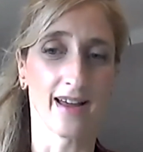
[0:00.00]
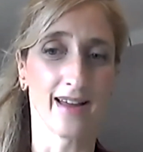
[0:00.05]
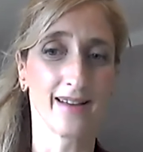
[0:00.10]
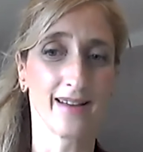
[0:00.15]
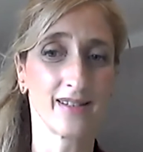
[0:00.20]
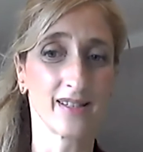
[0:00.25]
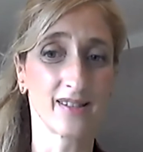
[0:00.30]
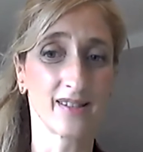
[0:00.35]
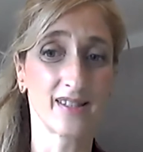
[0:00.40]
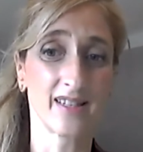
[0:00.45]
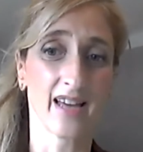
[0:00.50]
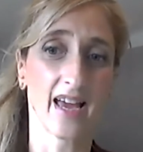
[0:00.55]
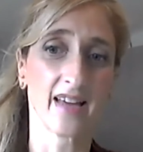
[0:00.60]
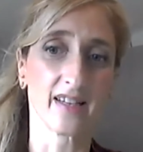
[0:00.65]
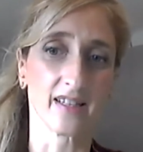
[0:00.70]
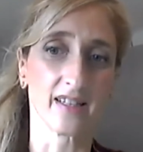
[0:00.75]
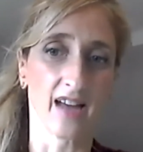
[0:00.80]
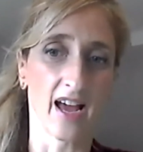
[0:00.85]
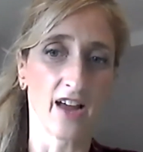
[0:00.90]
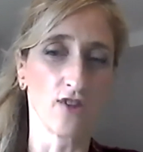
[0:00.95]
understand
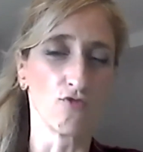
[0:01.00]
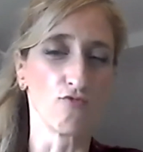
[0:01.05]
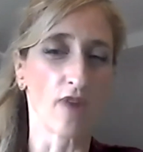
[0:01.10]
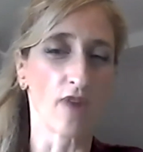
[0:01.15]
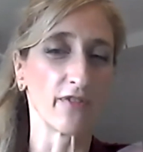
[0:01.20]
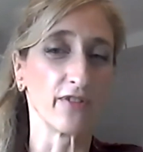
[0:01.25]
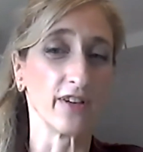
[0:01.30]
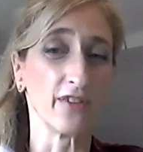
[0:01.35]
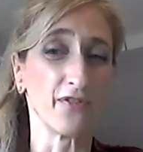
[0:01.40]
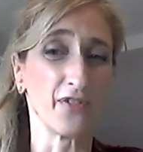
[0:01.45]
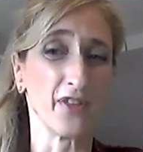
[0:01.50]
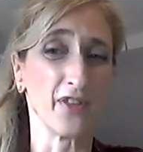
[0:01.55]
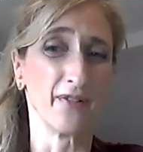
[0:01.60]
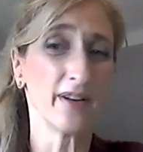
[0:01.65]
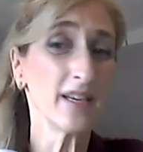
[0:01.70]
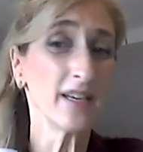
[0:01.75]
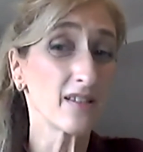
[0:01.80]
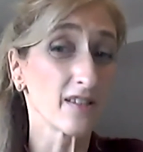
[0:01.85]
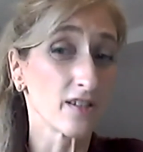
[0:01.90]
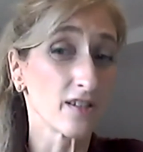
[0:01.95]
and unravel if there
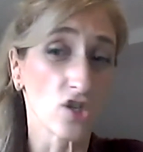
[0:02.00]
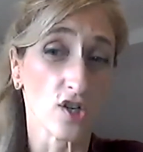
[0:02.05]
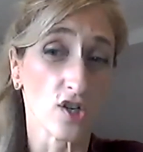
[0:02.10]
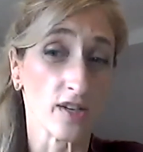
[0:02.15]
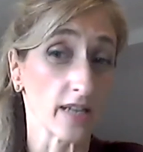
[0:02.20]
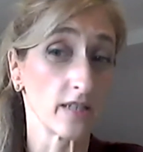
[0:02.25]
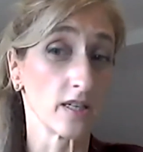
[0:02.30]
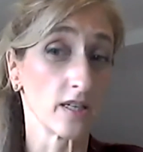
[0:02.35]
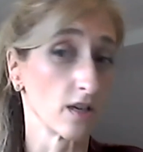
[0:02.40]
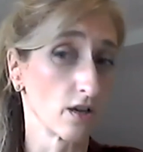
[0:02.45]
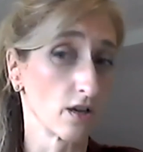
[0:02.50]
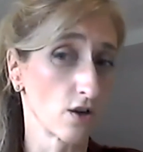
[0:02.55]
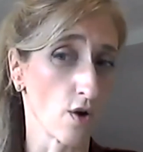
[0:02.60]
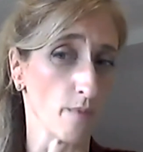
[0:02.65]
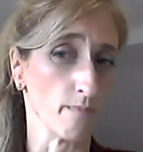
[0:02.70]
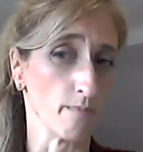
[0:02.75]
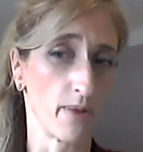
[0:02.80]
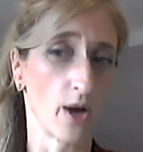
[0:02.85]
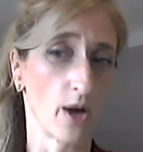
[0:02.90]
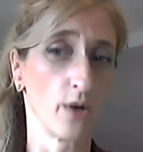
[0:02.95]
is a genetic
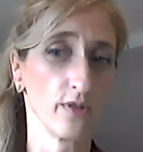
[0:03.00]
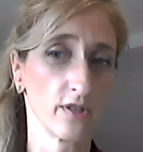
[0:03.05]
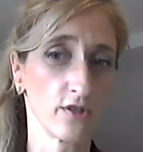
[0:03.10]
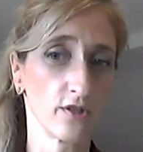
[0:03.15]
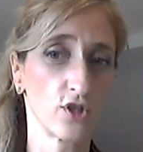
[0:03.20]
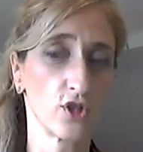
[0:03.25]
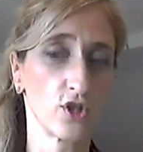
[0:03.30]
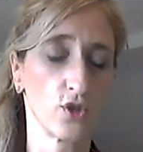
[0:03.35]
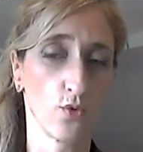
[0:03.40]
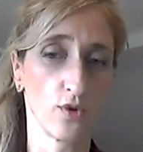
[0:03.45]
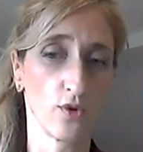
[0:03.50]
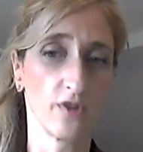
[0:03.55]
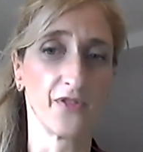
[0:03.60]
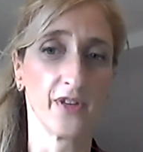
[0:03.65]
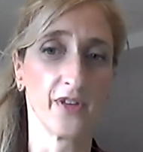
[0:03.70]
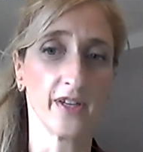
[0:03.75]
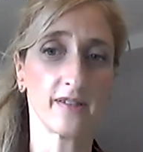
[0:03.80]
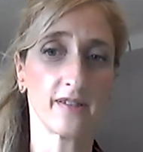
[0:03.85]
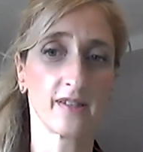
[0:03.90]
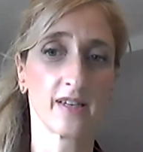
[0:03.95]
component to all of
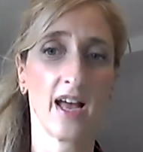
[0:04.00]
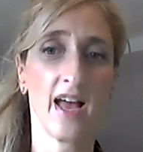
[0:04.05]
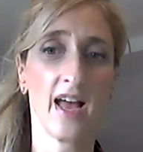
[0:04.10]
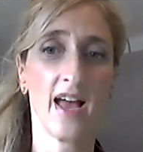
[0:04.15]
this.